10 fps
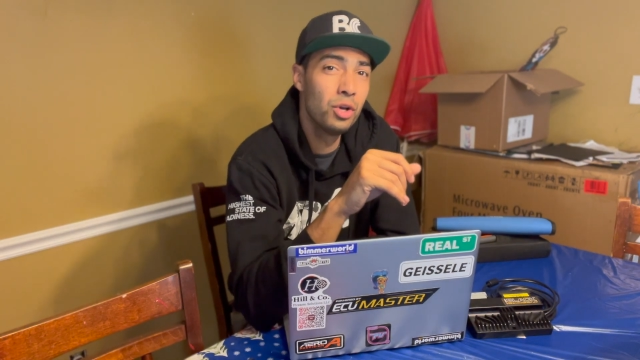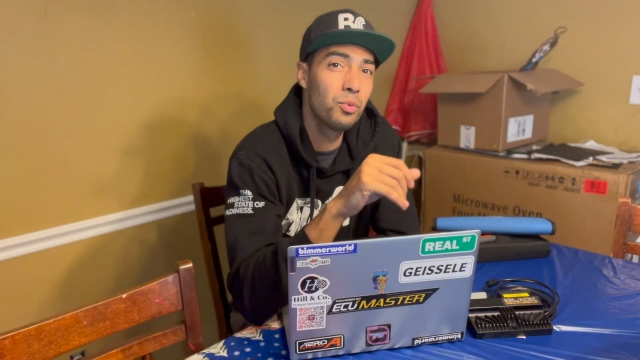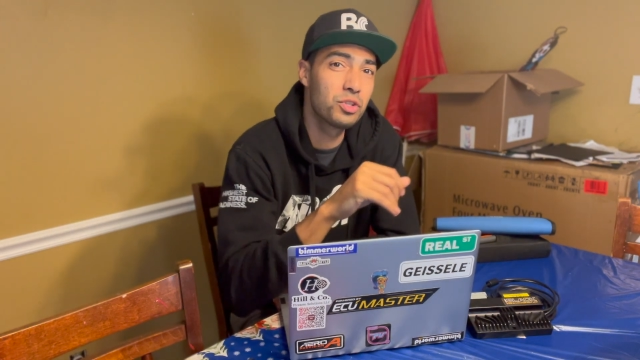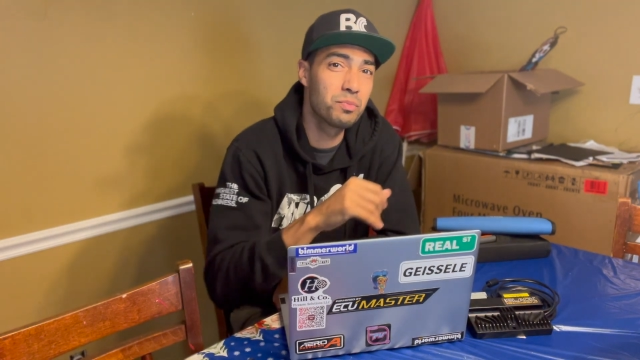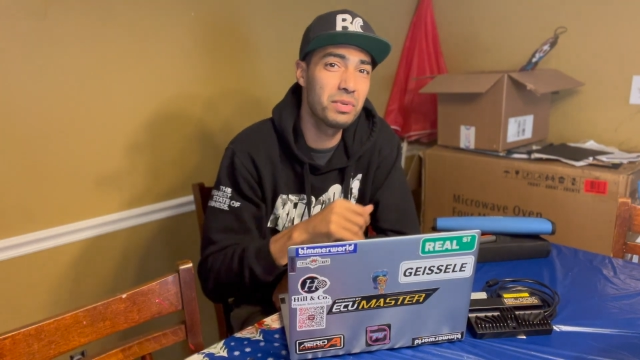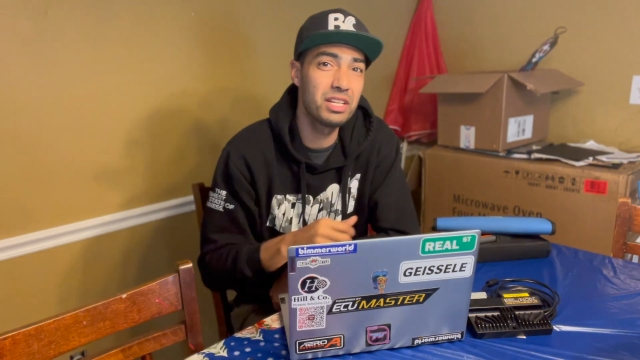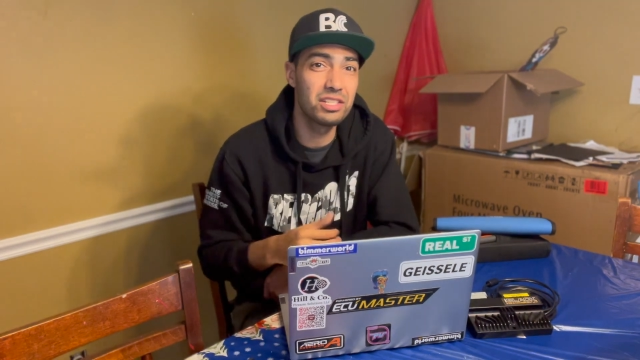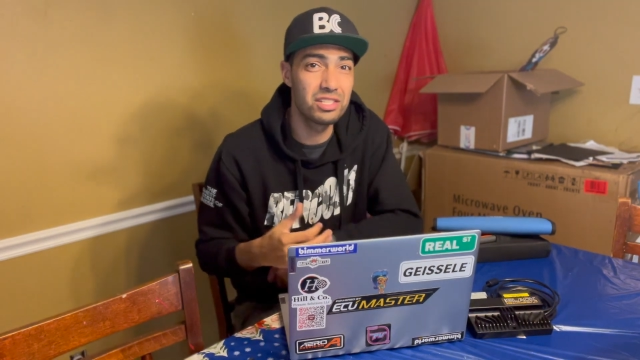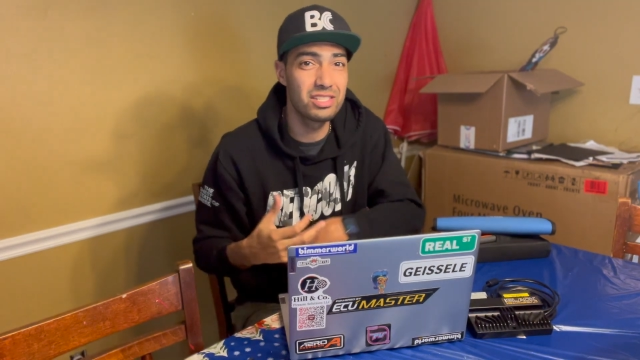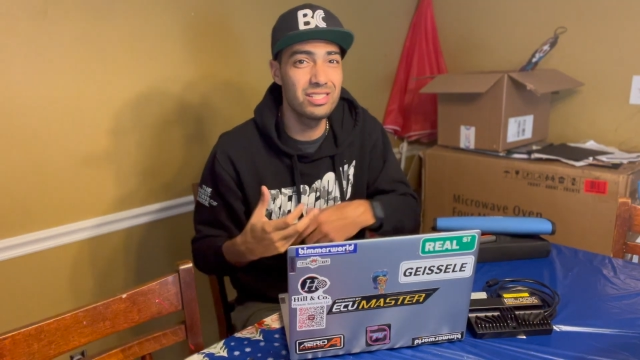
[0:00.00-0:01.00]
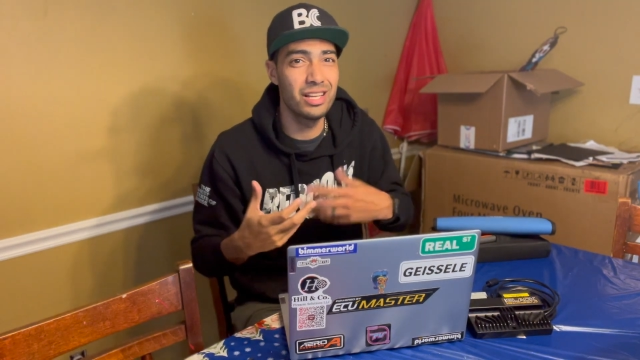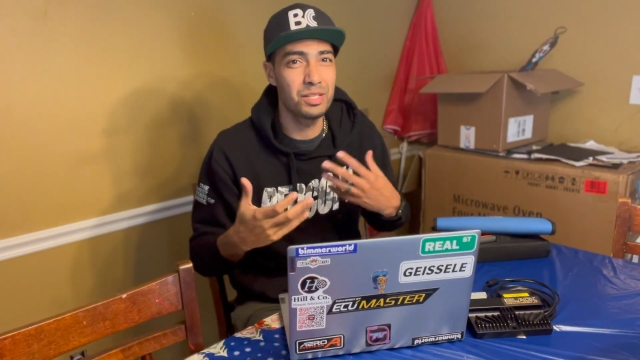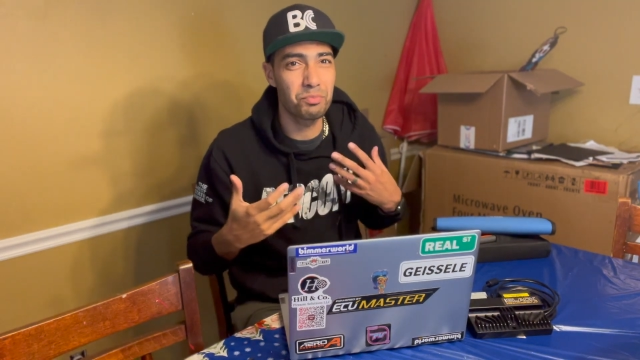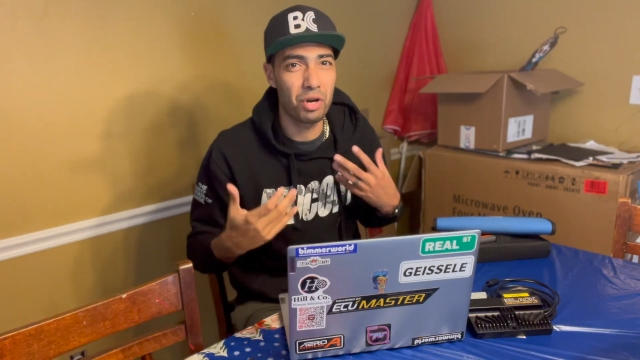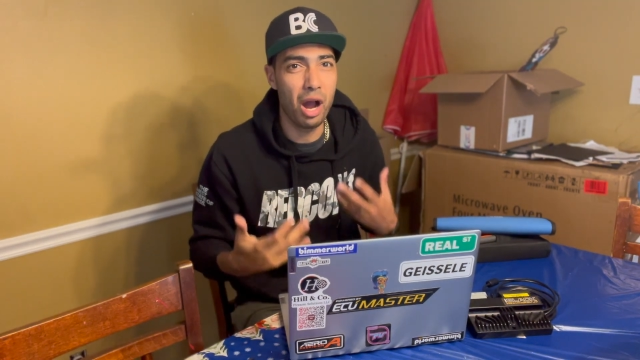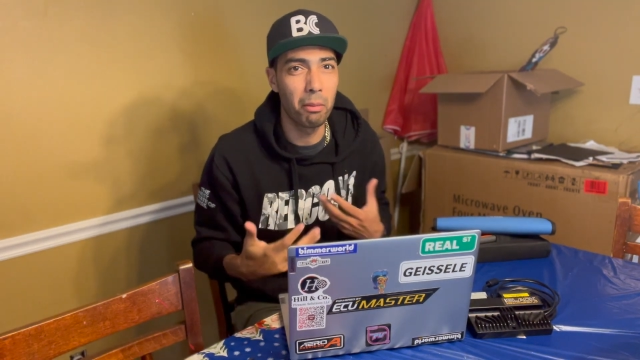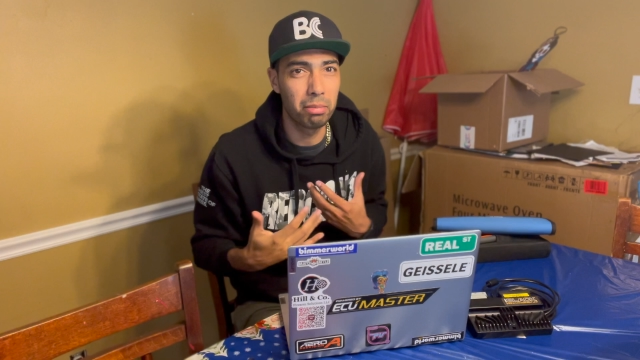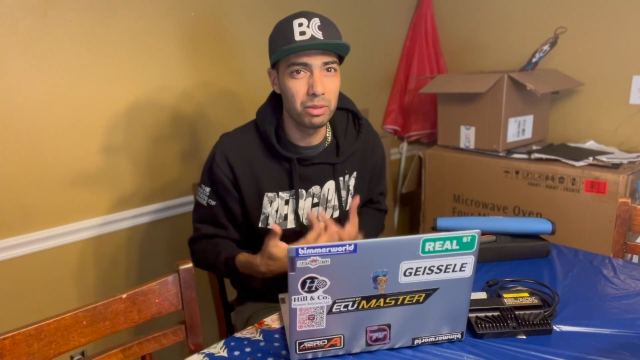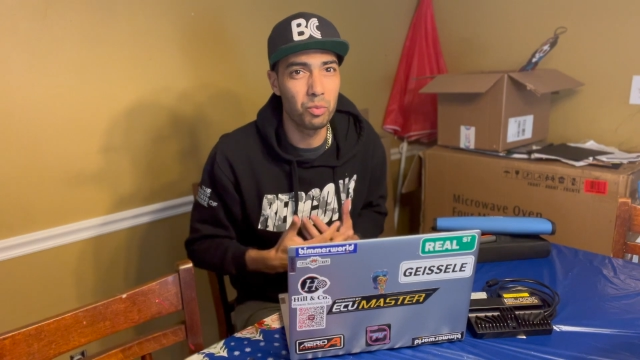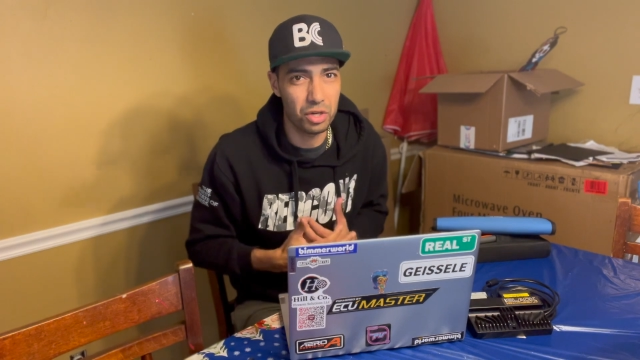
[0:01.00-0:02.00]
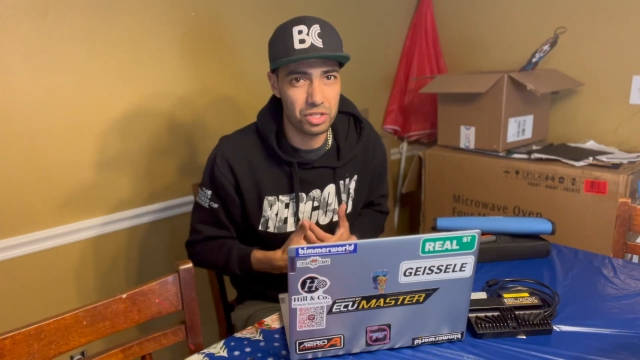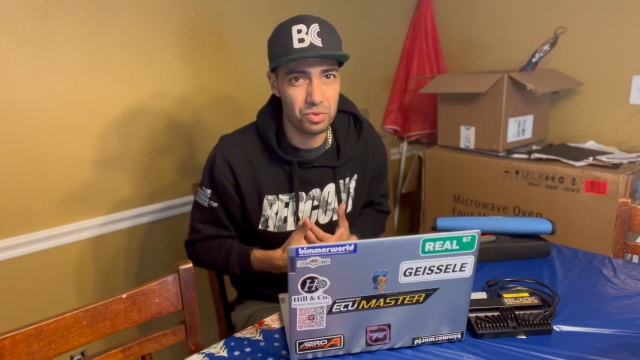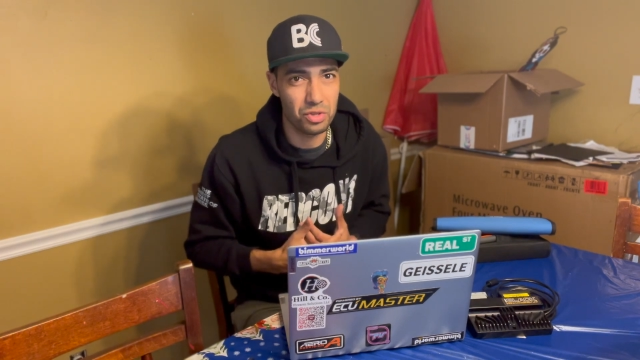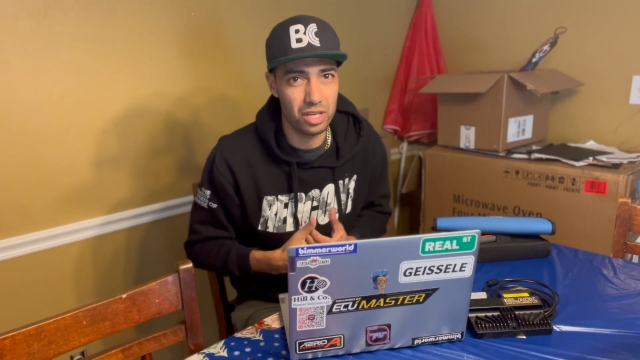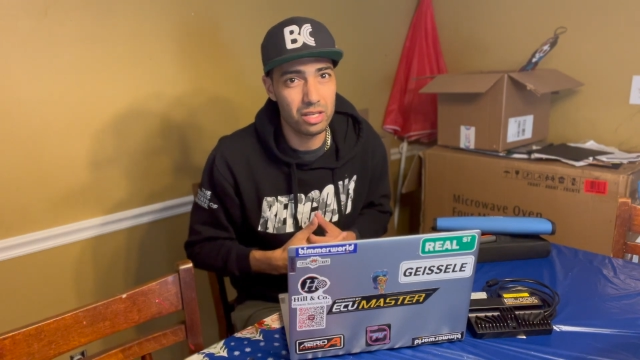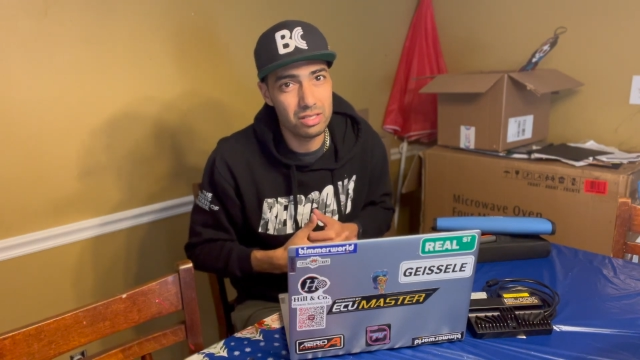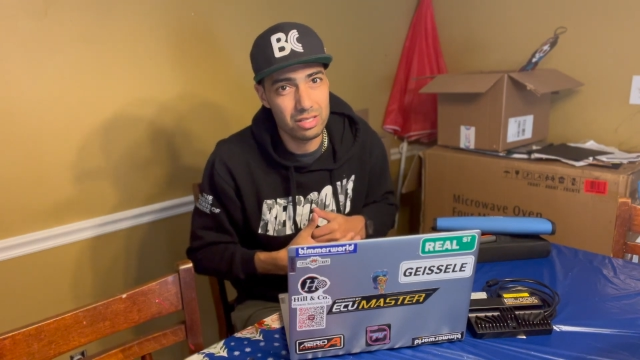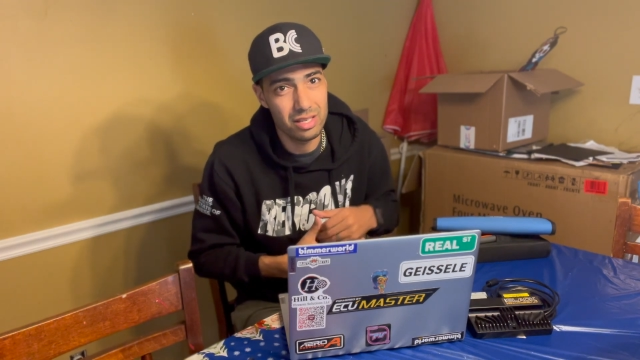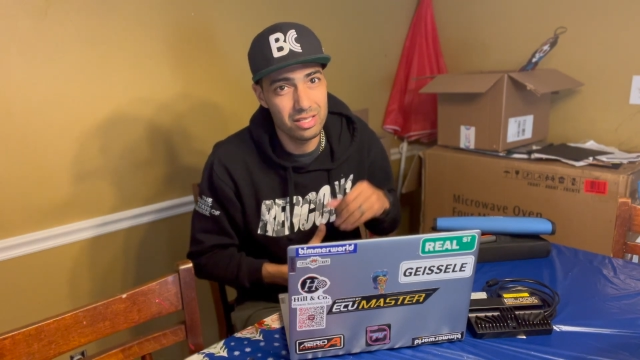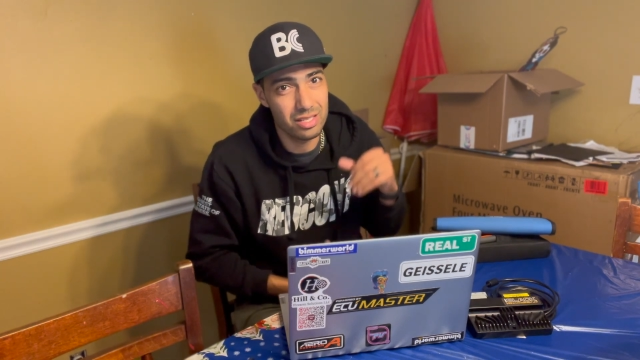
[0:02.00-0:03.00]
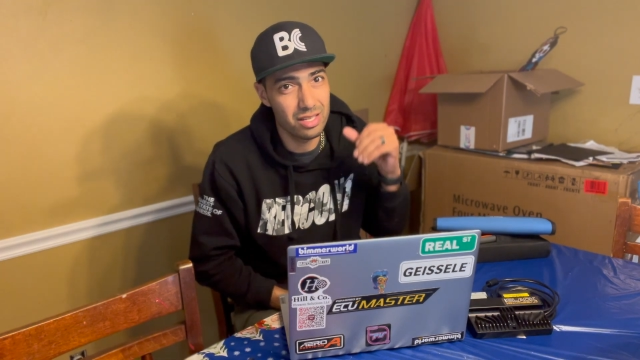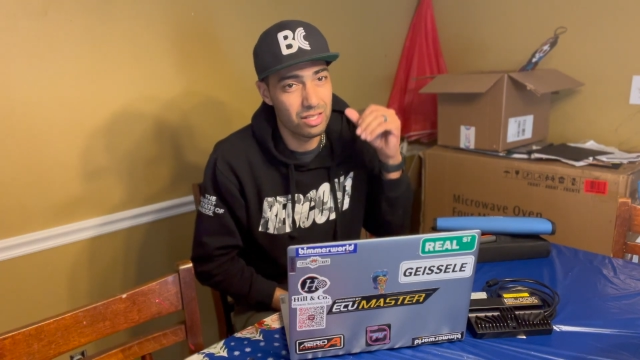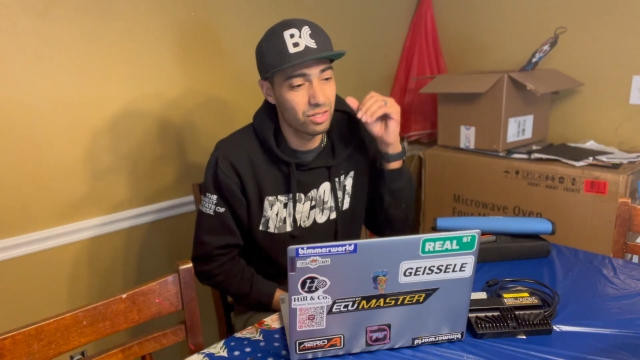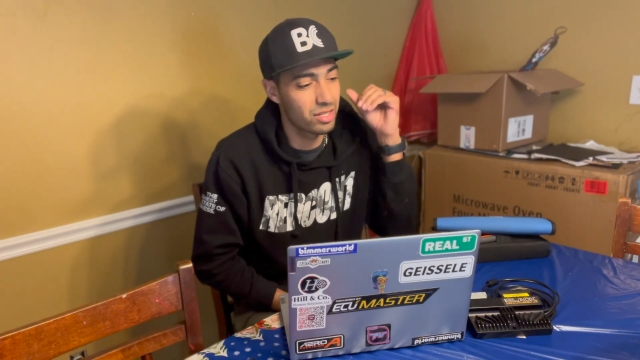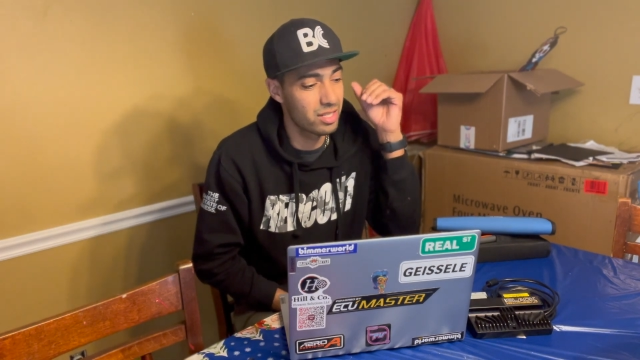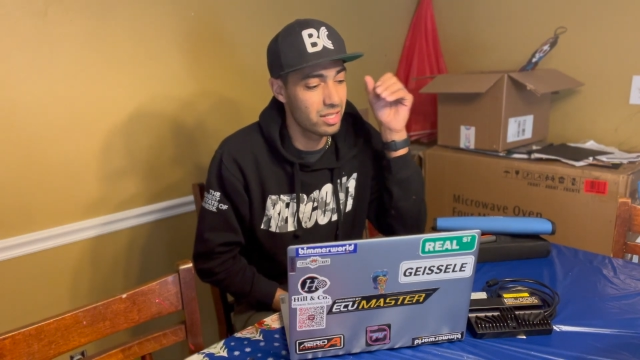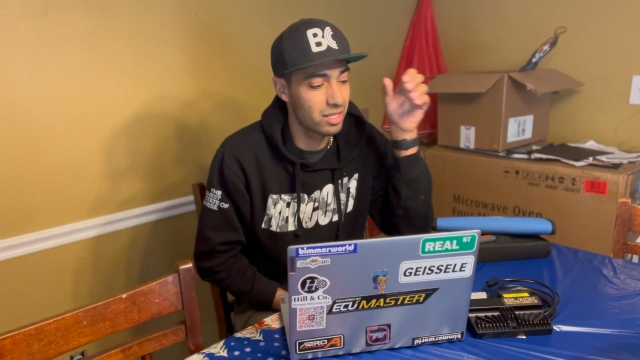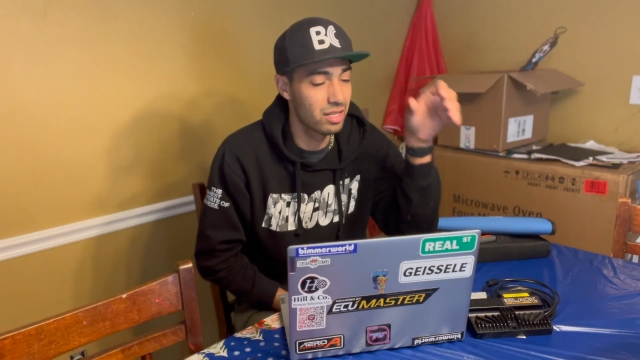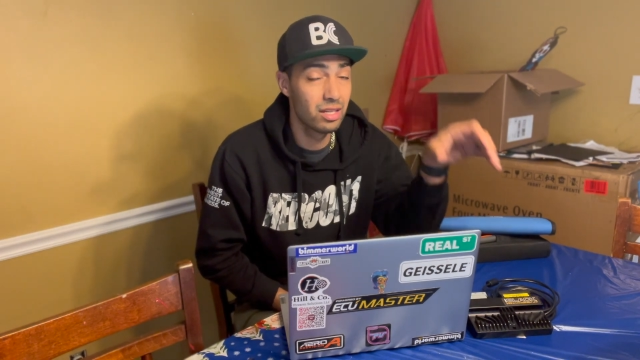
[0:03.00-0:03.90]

which means it's probably one of 2 things. It's either the